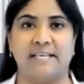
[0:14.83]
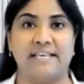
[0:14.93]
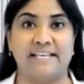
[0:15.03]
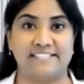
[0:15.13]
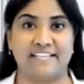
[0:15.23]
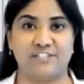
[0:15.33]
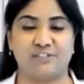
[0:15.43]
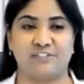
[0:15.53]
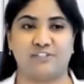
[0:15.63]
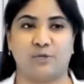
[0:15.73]
Let's get to
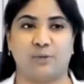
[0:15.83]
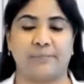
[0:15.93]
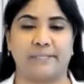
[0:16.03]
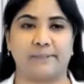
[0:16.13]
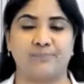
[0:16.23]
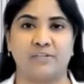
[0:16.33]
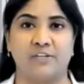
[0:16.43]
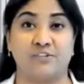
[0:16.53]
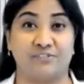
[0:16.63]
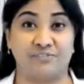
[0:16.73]
this topic.
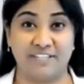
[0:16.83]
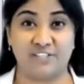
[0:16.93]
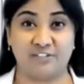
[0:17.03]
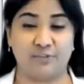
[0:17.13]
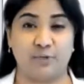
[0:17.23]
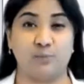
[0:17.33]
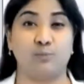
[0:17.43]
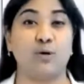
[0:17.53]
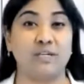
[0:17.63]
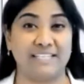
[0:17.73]
So, first of all,
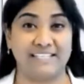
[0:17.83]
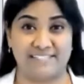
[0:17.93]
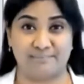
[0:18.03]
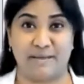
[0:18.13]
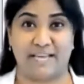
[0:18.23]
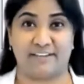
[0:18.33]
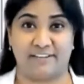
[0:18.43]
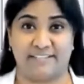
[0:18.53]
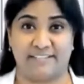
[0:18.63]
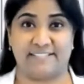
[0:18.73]
what is bank
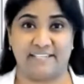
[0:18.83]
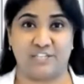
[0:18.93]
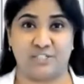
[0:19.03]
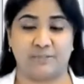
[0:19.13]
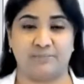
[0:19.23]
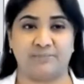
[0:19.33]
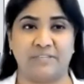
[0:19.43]
reconciliation?